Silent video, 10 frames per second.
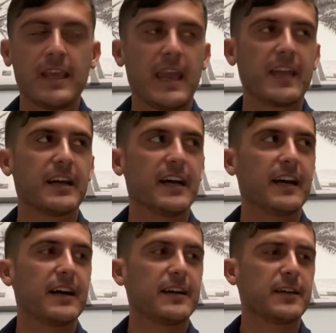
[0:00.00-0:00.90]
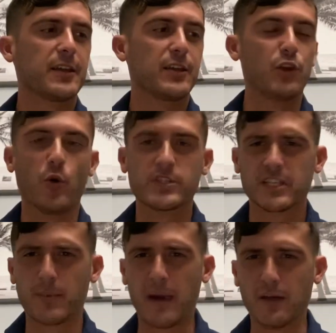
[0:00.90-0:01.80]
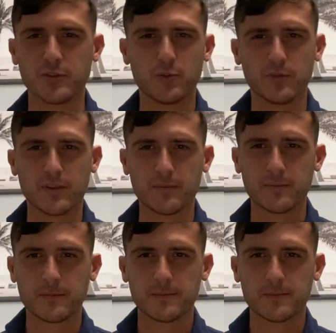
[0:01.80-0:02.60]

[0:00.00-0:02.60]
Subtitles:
And you always end up outdoing them.